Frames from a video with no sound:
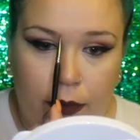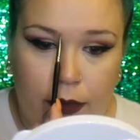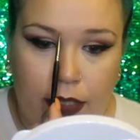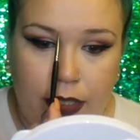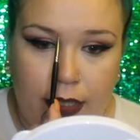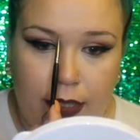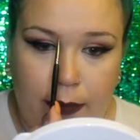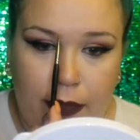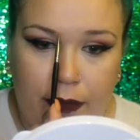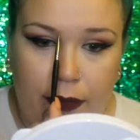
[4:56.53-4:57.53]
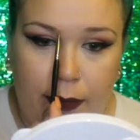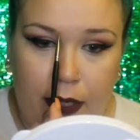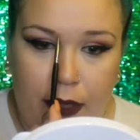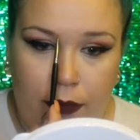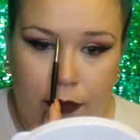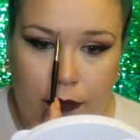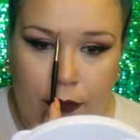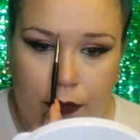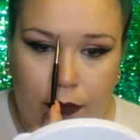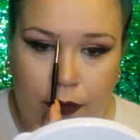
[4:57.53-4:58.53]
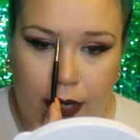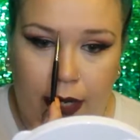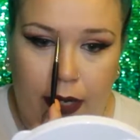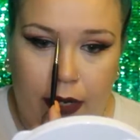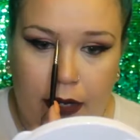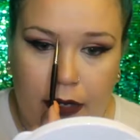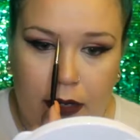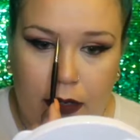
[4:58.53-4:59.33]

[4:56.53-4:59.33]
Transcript: which is going to be, for me, right here.